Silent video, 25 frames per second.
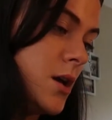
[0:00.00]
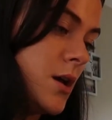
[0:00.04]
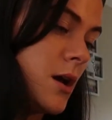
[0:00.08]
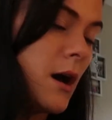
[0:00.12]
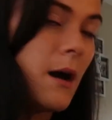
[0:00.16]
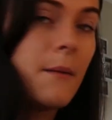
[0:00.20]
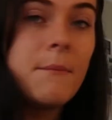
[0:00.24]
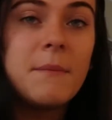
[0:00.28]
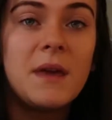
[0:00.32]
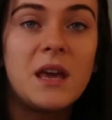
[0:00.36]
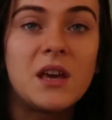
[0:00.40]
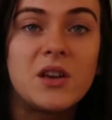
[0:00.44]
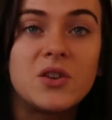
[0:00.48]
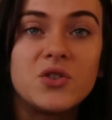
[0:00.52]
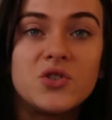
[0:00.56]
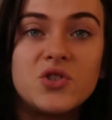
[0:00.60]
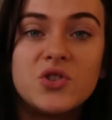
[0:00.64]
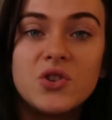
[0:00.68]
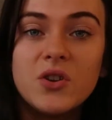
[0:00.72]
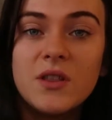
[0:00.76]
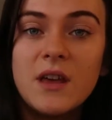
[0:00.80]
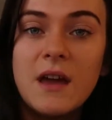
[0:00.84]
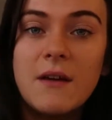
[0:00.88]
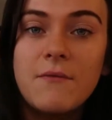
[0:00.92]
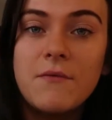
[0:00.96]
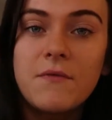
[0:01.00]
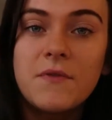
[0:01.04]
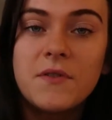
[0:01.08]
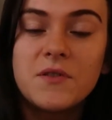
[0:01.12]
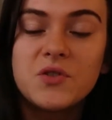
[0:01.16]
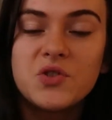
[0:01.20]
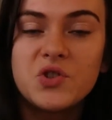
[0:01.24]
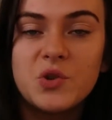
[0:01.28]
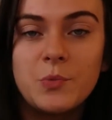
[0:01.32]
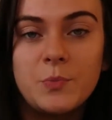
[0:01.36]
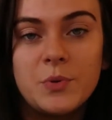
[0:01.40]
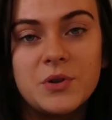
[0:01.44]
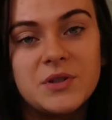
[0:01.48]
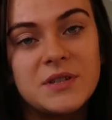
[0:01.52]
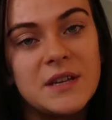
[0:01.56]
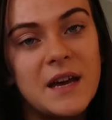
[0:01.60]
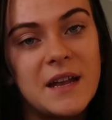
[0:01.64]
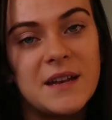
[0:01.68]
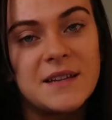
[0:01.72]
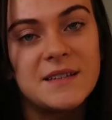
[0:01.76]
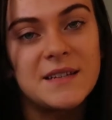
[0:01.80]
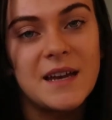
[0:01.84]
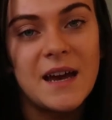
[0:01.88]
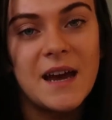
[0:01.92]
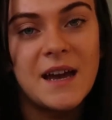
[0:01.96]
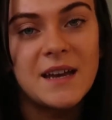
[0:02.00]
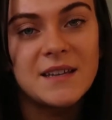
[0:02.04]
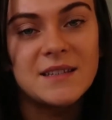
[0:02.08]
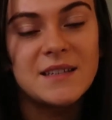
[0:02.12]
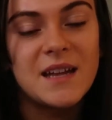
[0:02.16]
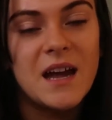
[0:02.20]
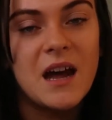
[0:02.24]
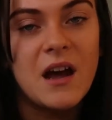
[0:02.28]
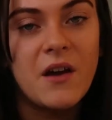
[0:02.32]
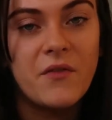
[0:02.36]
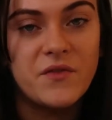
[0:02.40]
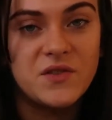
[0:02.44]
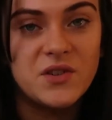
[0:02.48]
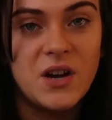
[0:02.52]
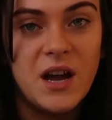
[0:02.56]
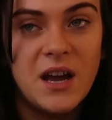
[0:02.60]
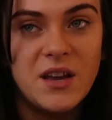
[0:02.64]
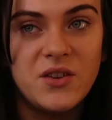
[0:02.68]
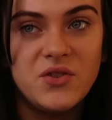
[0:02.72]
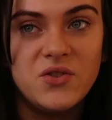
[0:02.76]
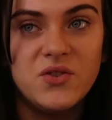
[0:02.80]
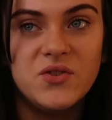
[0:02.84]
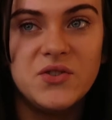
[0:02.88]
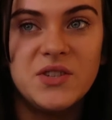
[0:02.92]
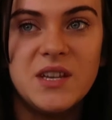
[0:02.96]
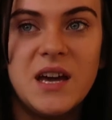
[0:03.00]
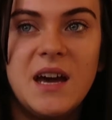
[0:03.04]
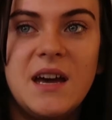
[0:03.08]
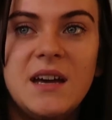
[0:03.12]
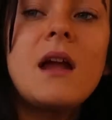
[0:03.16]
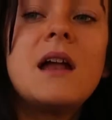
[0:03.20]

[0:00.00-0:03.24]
I'm making sure that everything's super sanitized after I use it.